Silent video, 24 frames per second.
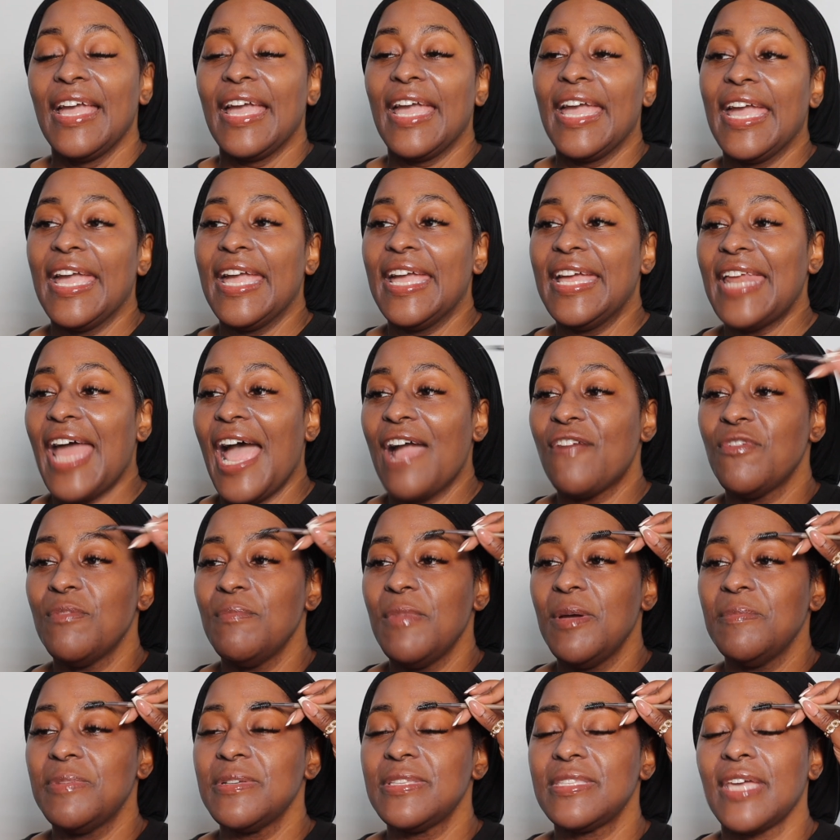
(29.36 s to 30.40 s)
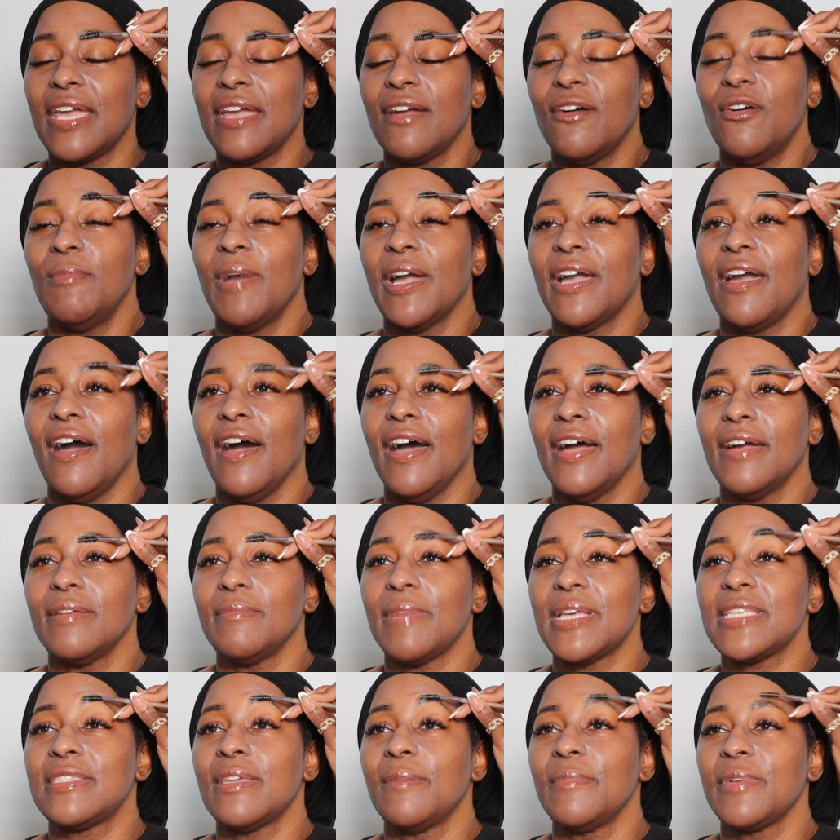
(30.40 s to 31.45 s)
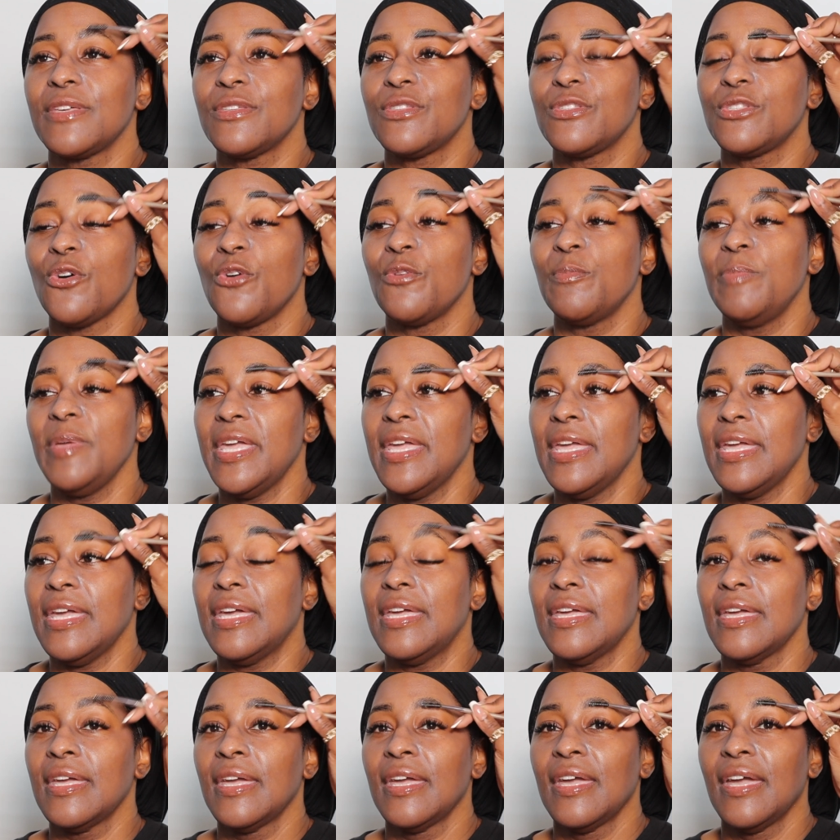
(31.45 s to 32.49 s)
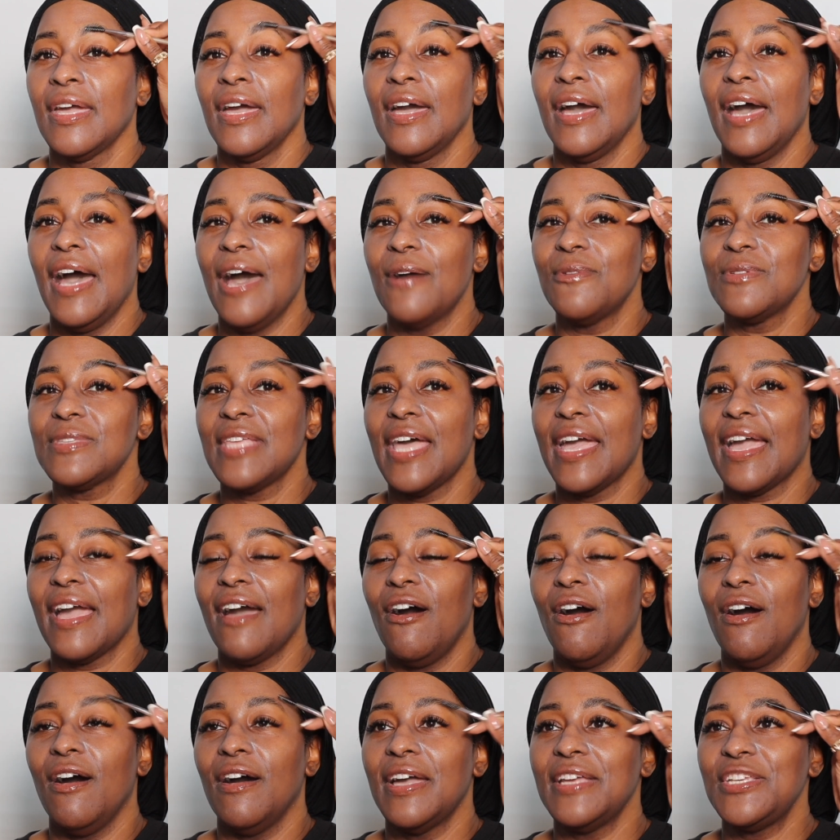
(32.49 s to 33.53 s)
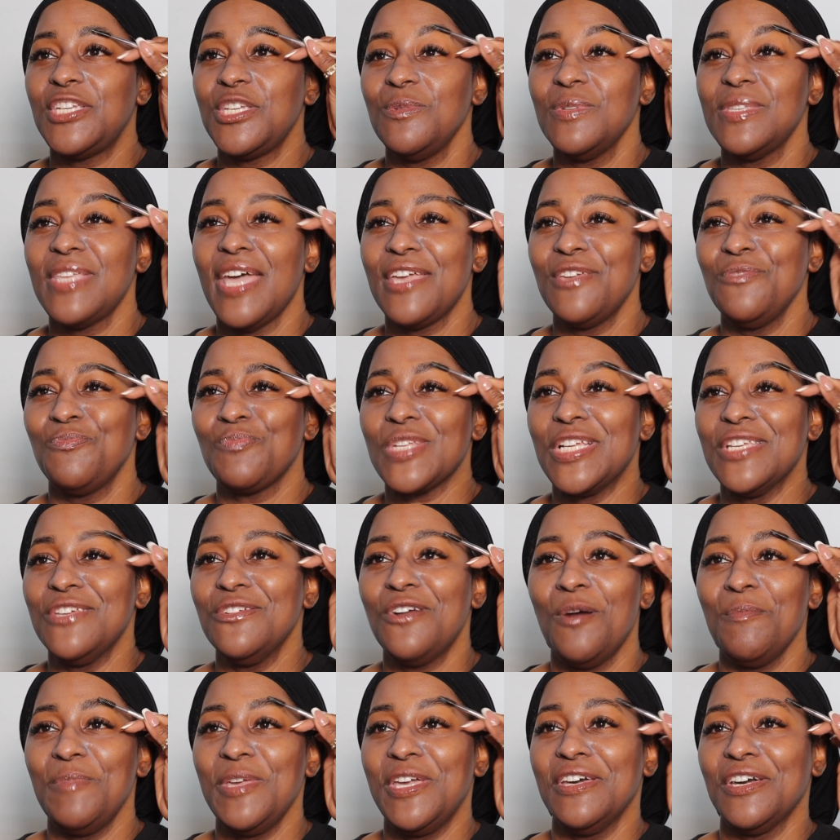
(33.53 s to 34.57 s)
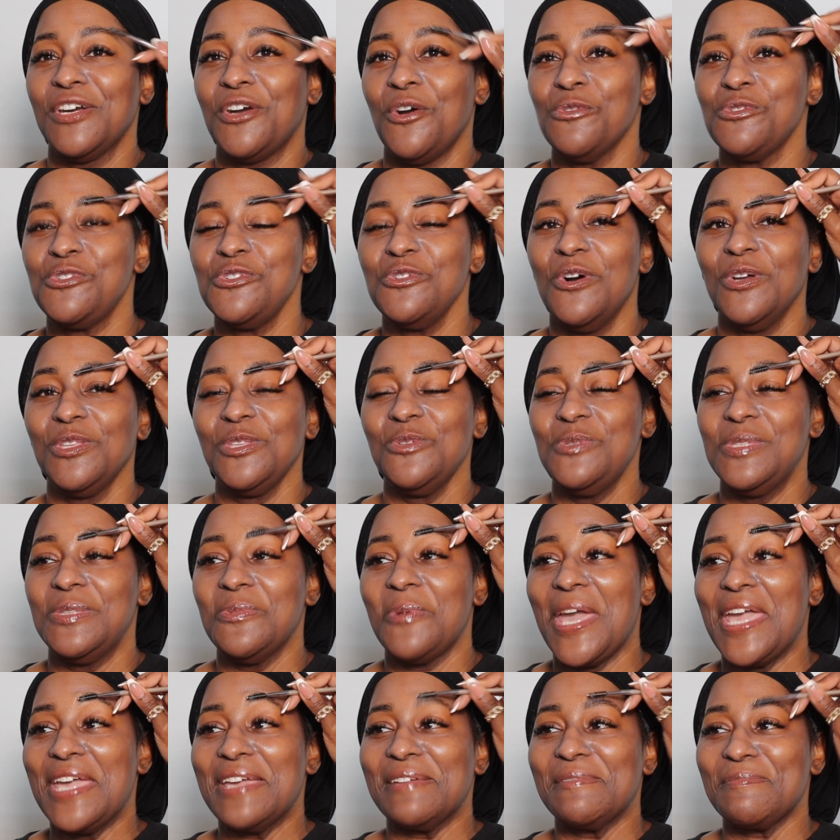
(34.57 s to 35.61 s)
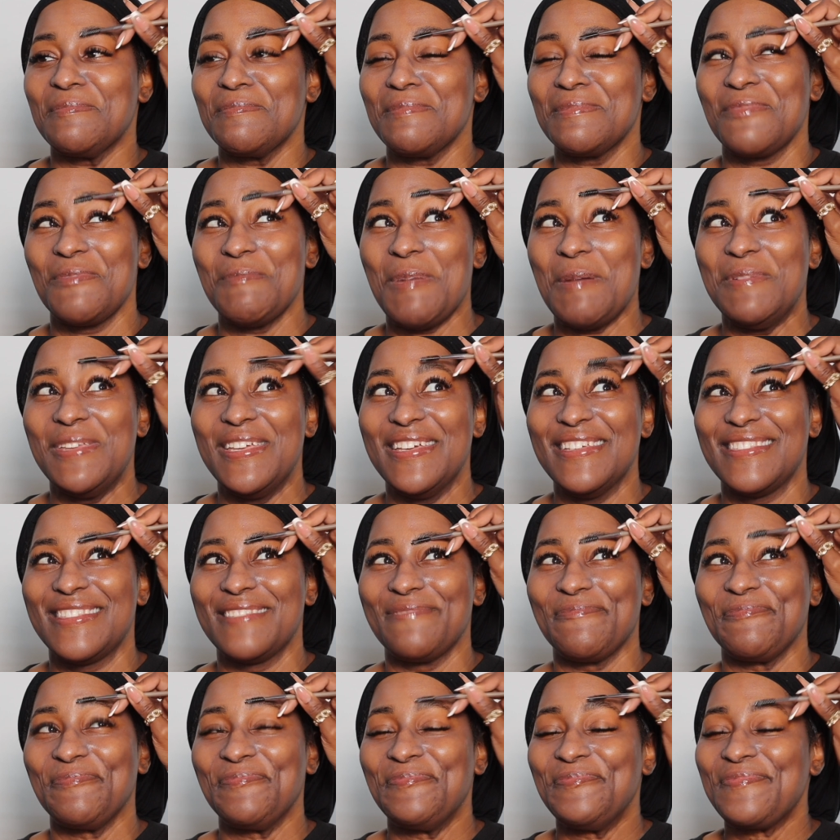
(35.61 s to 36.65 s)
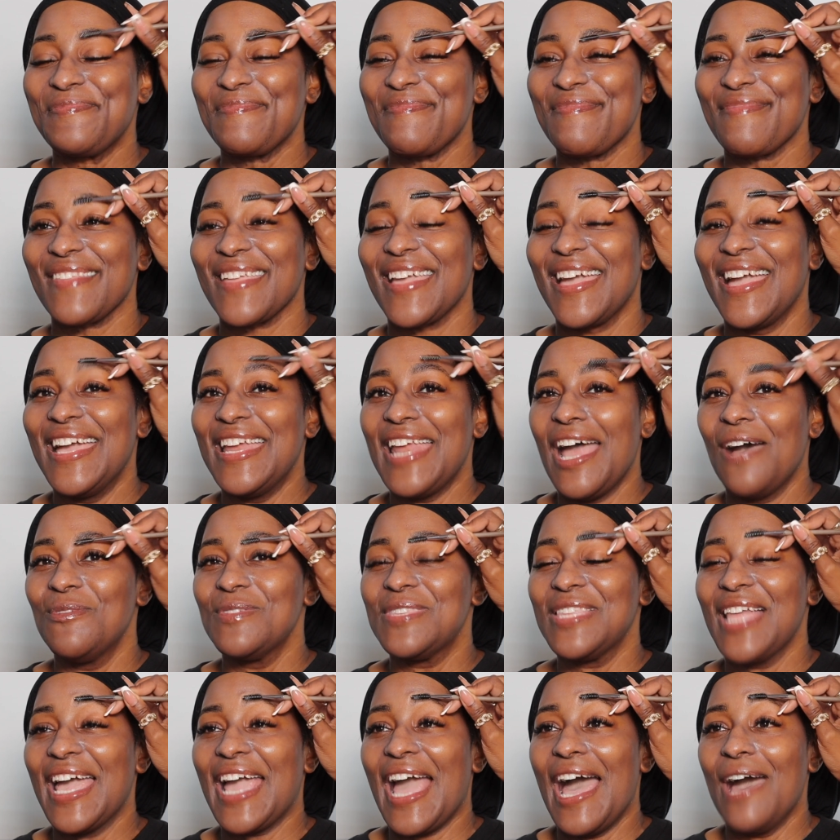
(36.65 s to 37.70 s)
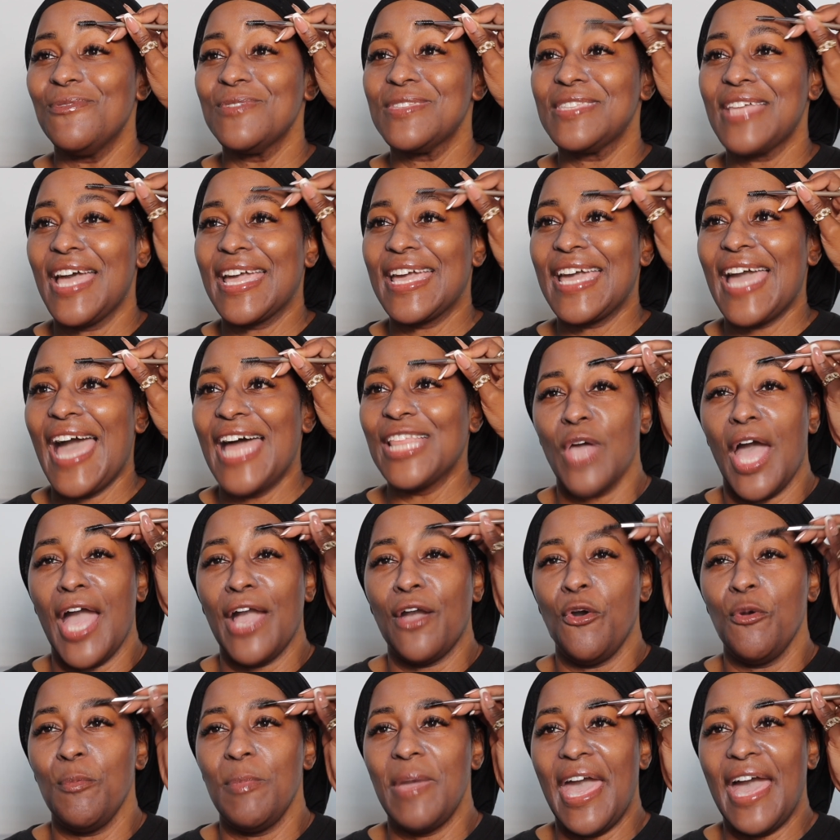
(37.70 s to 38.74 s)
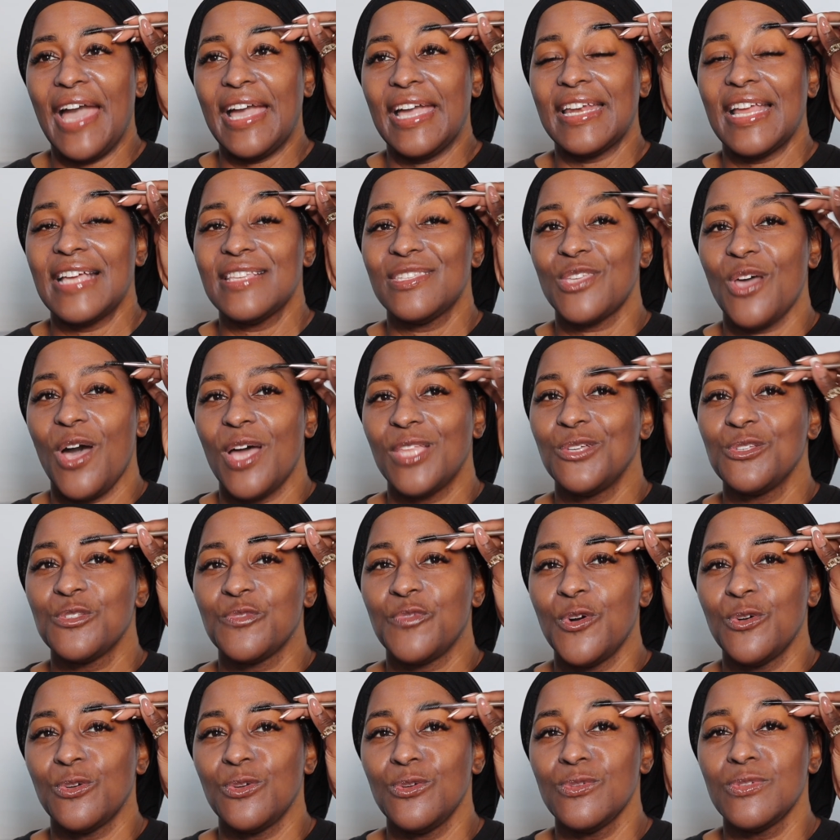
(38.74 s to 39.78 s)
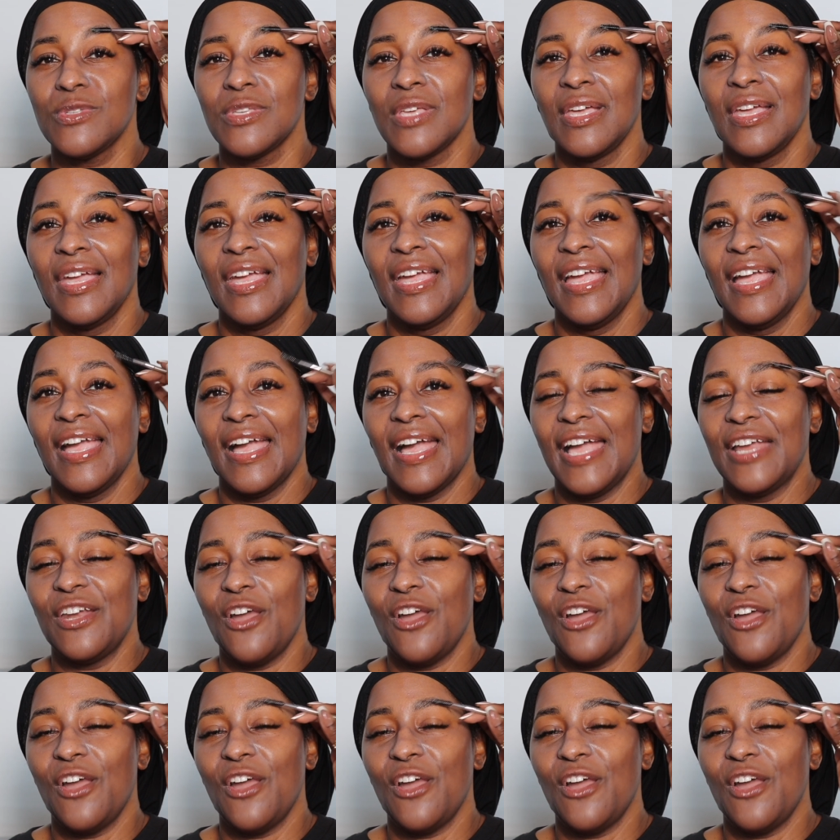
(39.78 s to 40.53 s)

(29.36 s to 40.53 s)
who are over 40 years old. My client is about to be 49, and she has really great skin, and I want to keep it that way. So we're going to go in with some